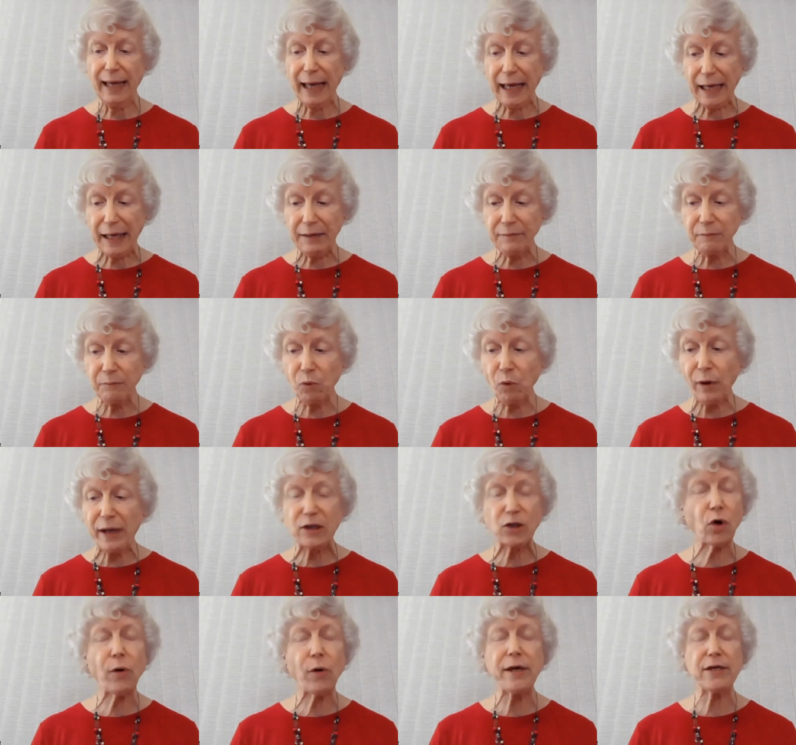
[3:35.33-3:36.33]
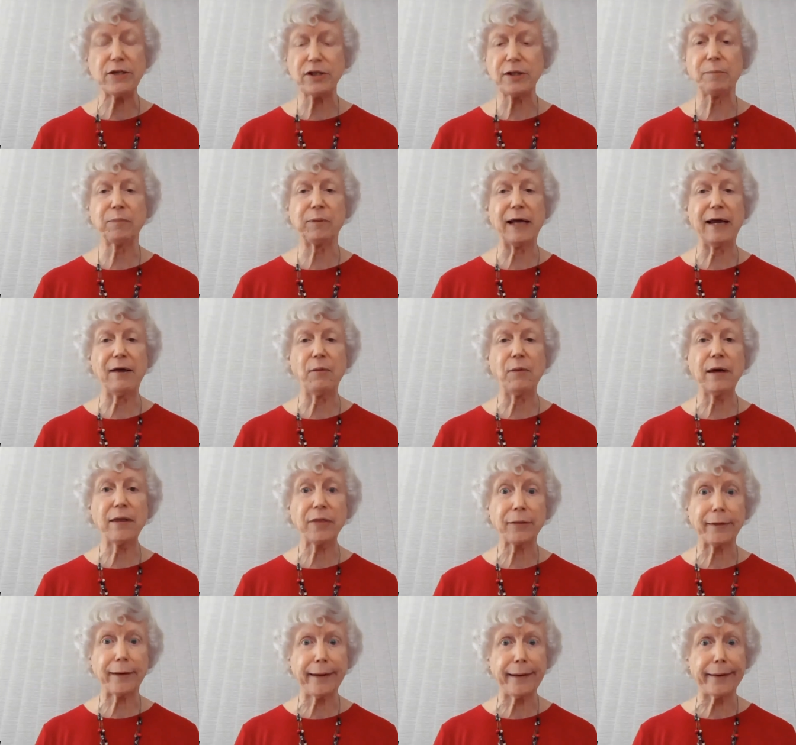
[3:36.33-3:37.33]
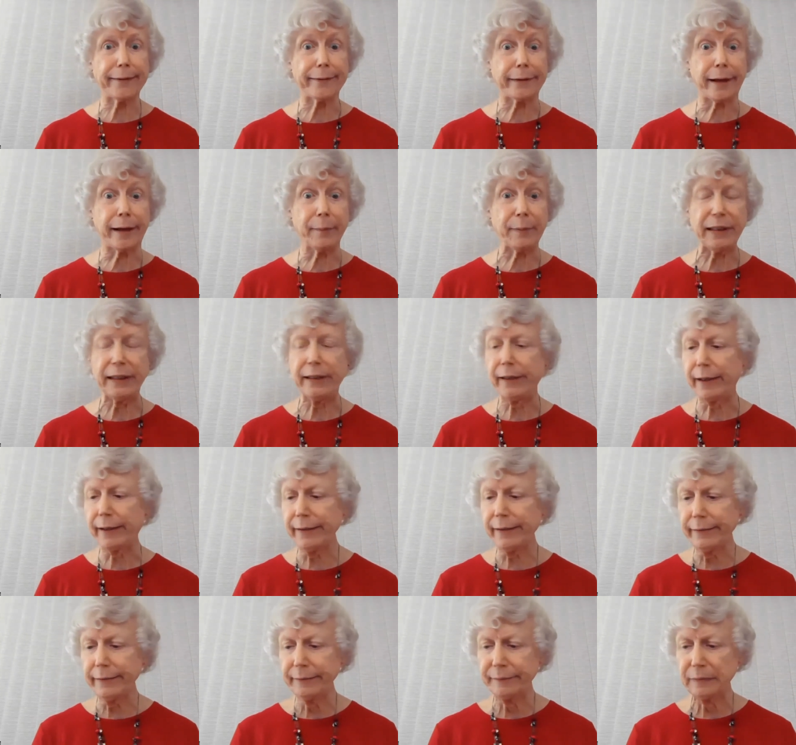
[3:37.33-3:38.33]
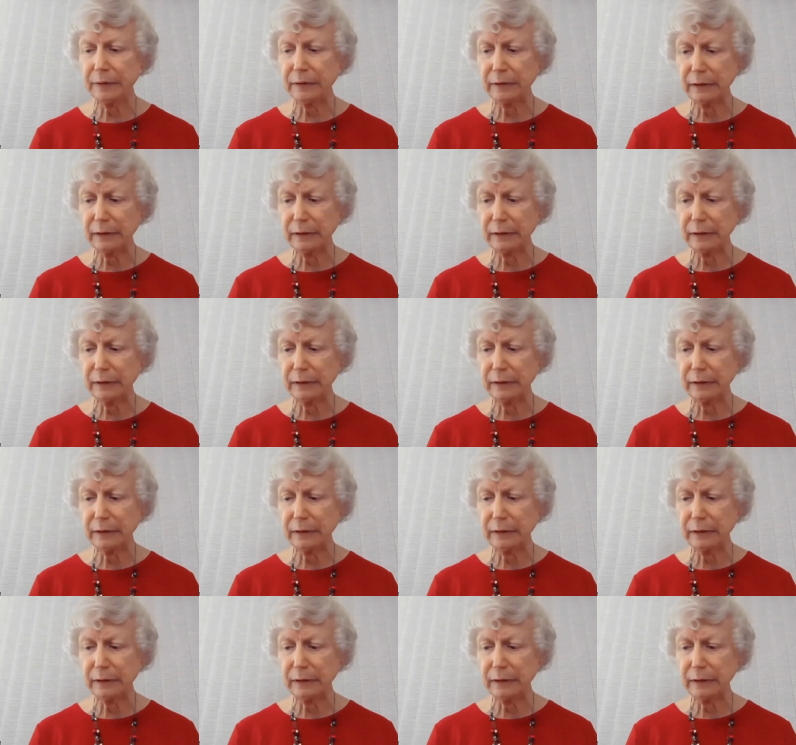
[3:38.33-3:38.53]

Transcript: and boy toys to play with, like a Tommy gun.